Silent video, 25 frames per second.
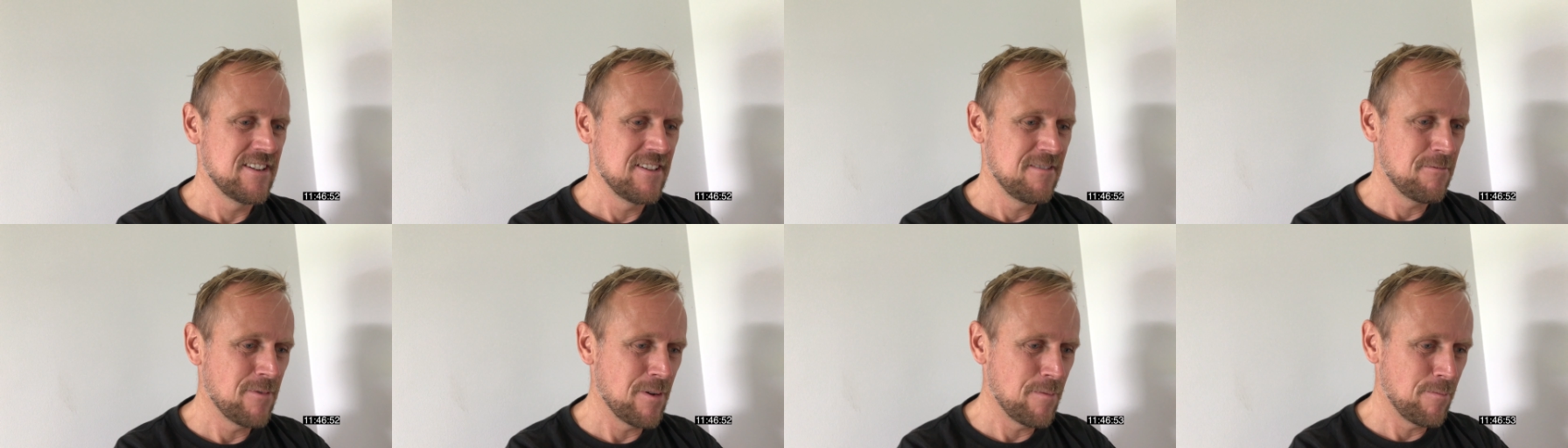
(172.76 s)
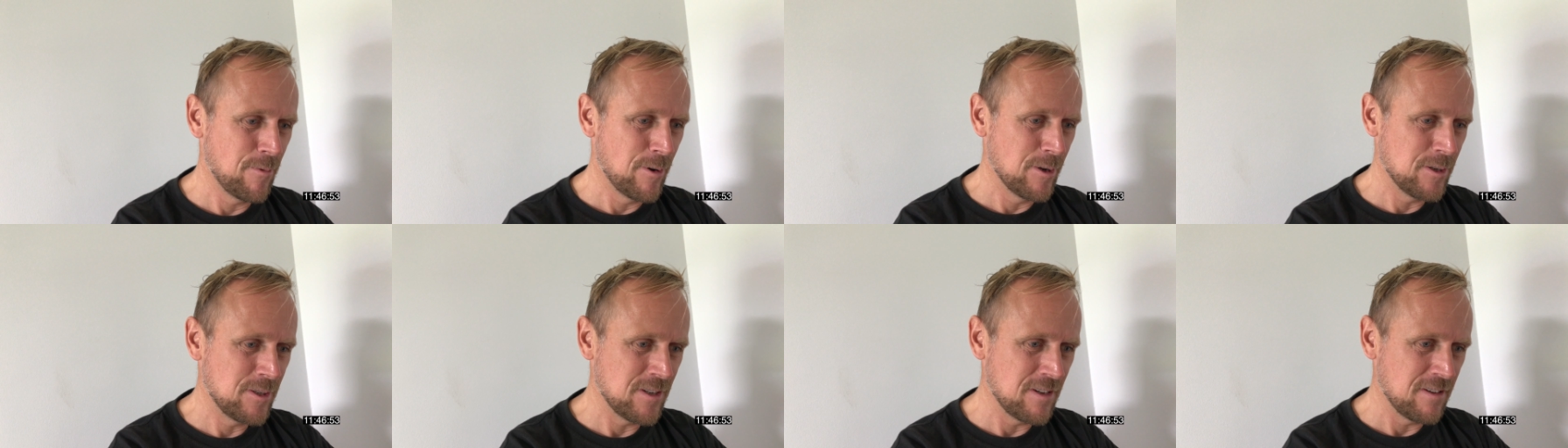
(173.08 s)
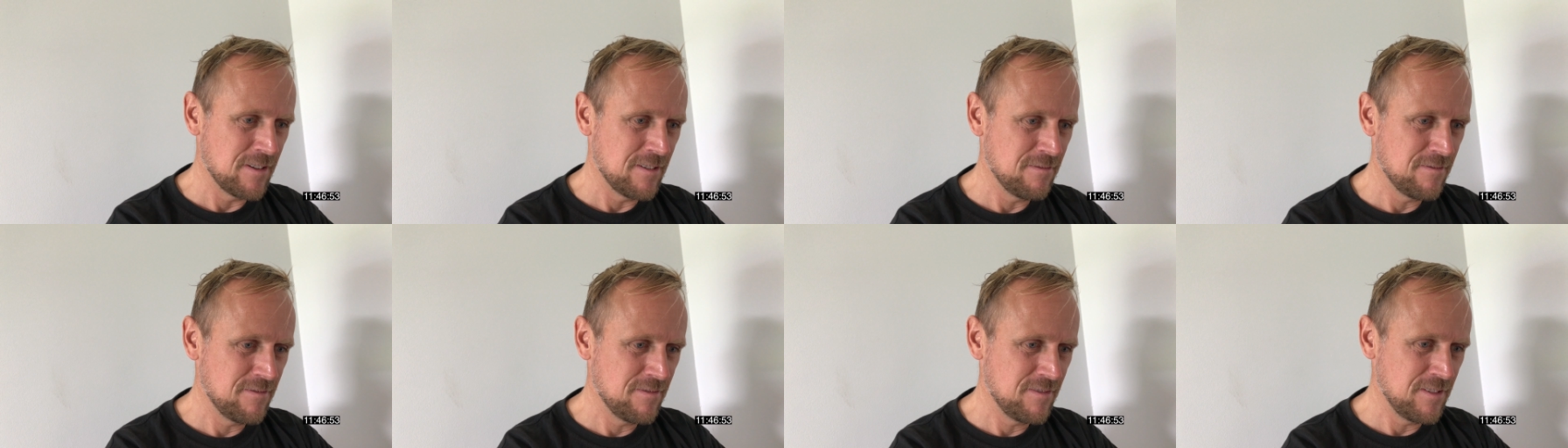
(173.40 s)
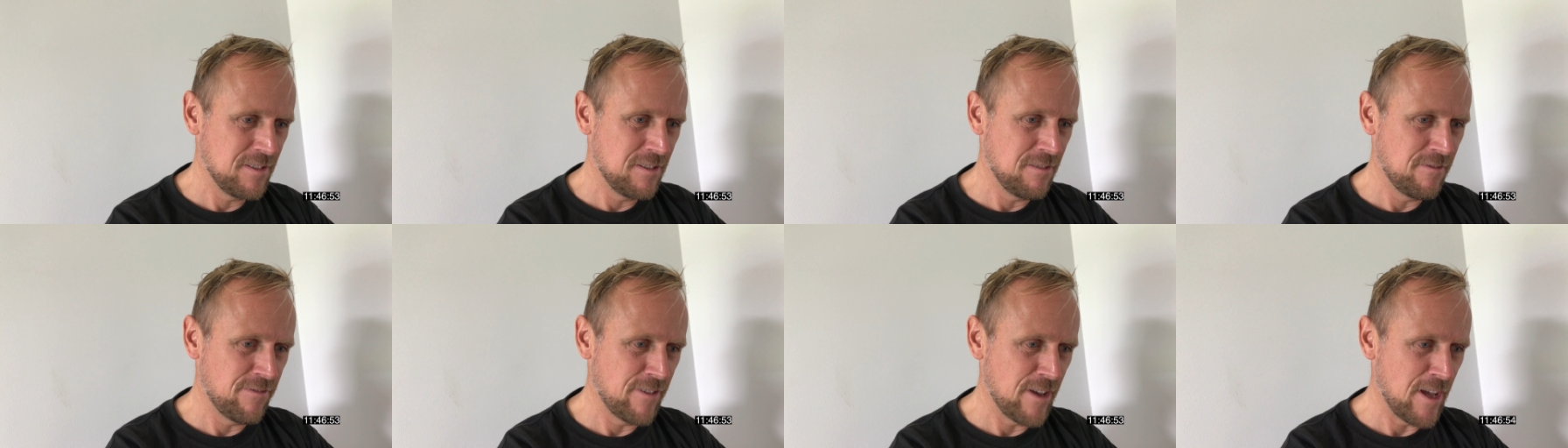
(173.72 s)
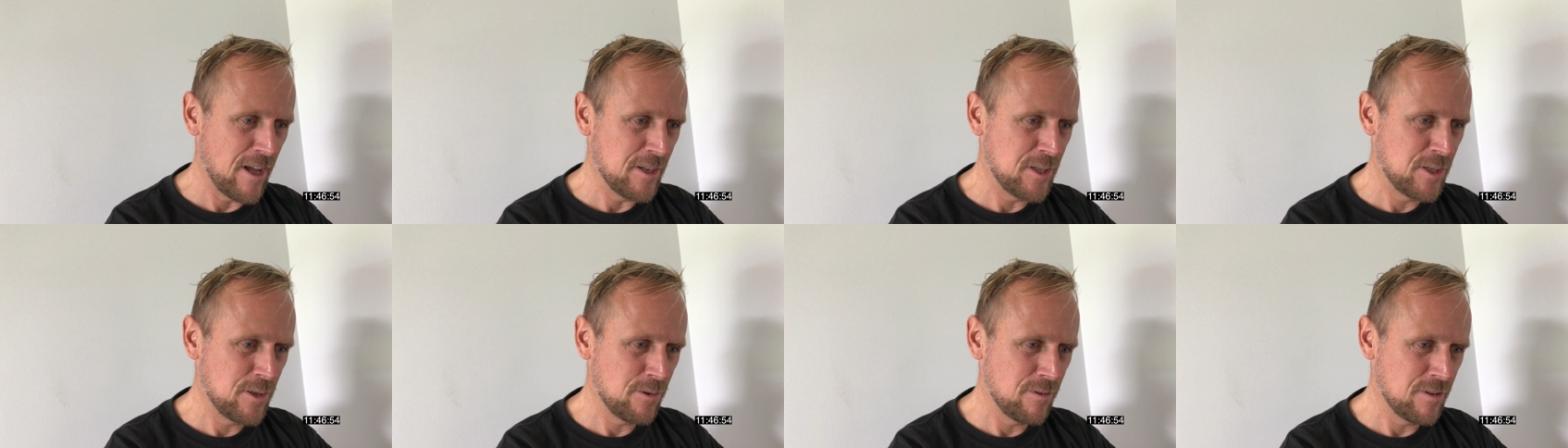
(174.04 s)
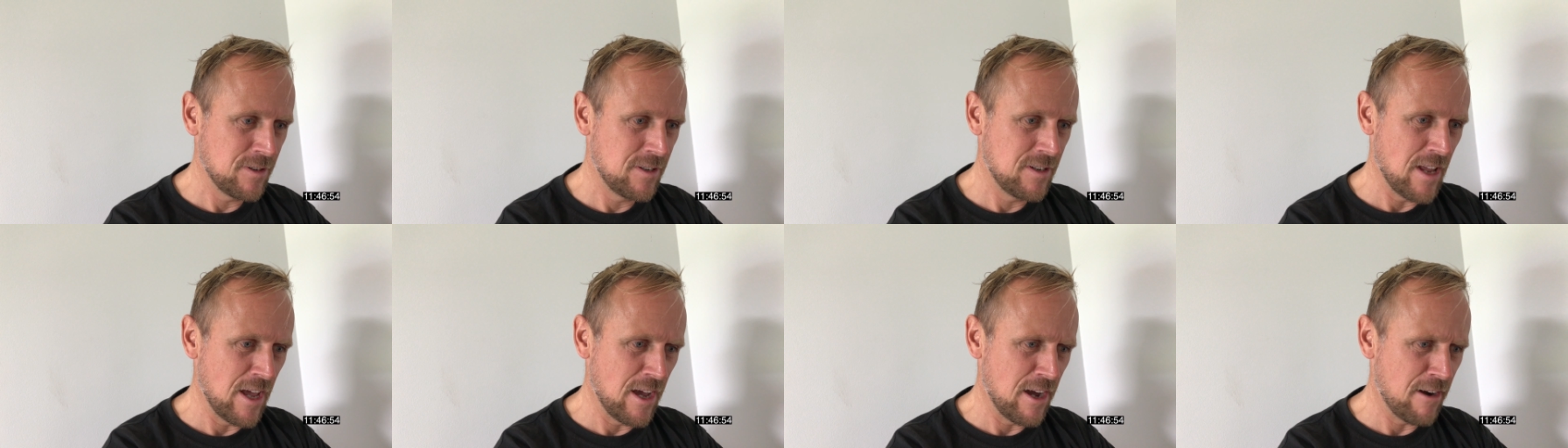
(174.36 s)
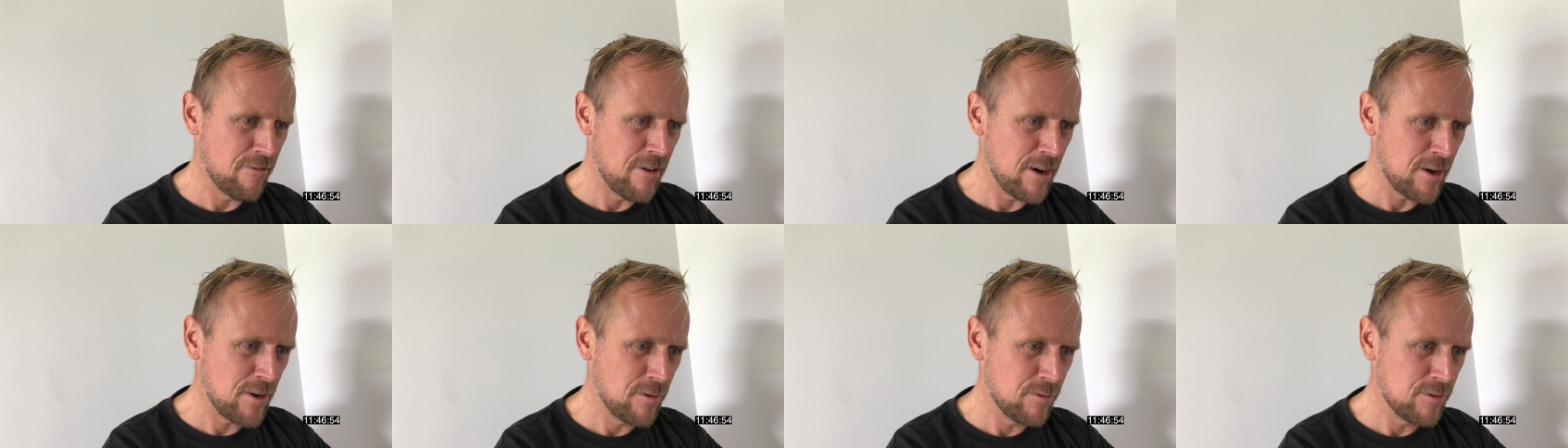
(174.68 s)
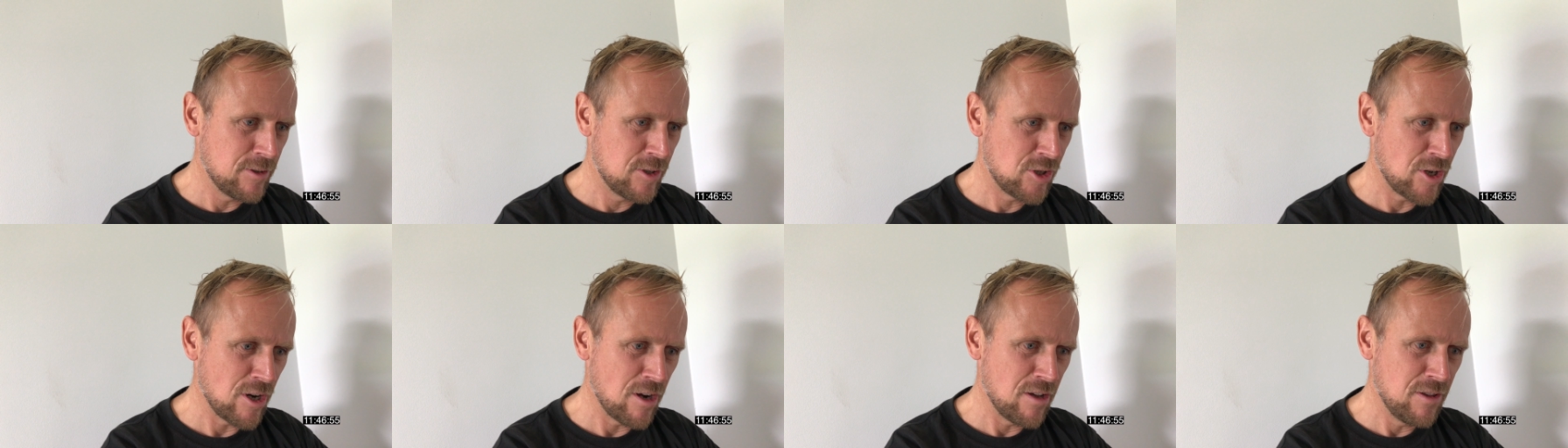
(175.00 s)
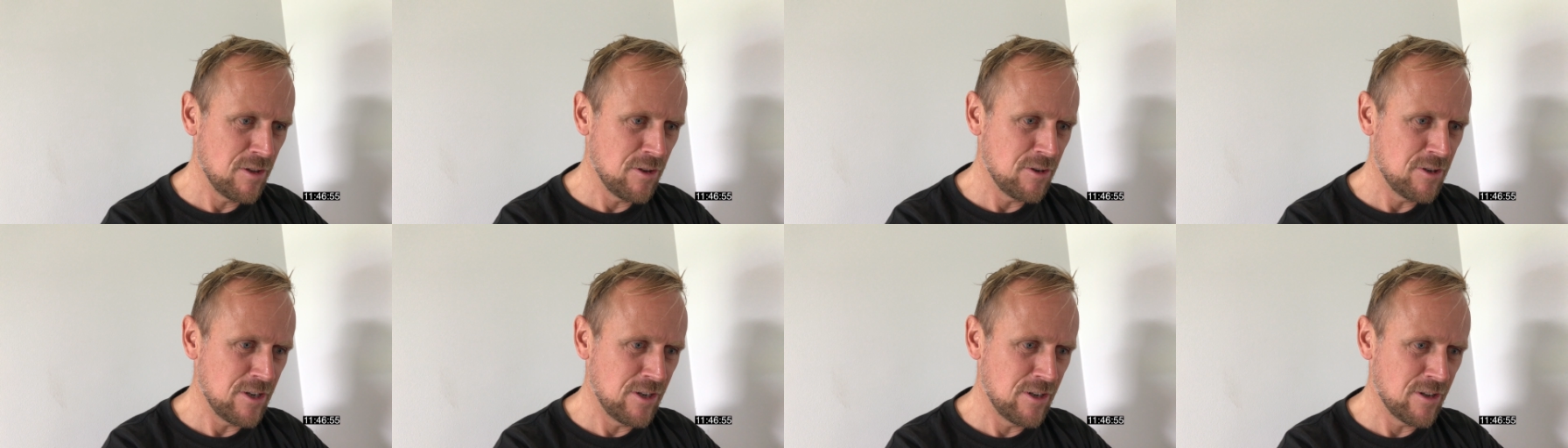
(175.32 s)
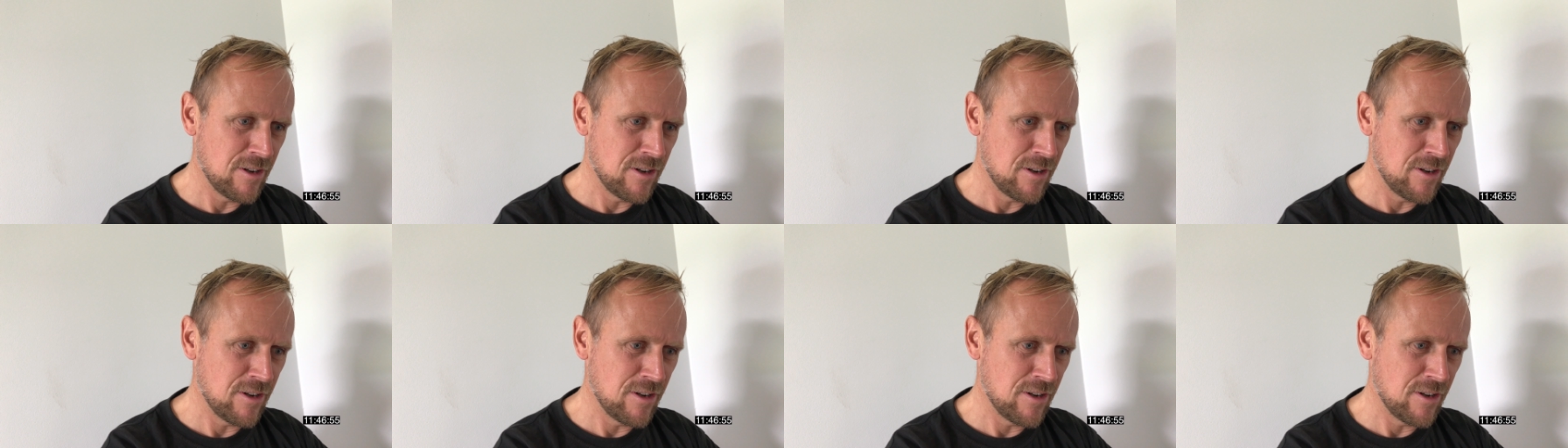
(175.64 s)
When was it? You failed to, our records show that you